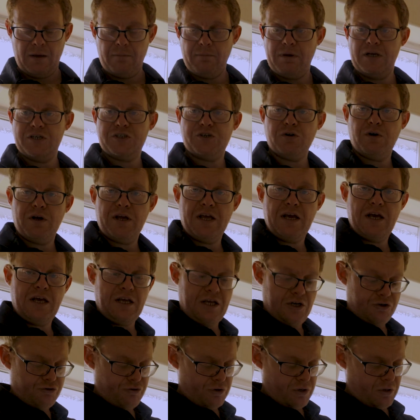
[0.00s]
Make sure
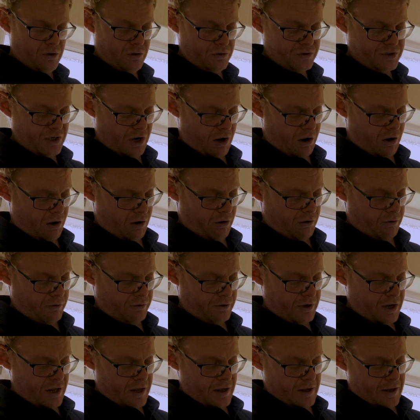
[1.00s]
your drill's
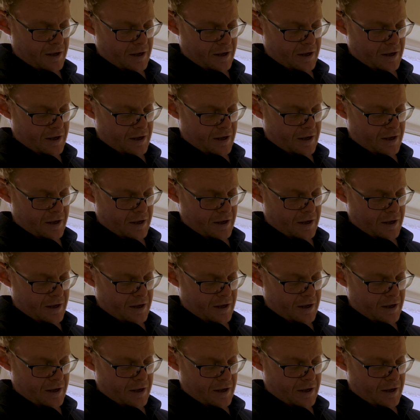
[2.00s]
on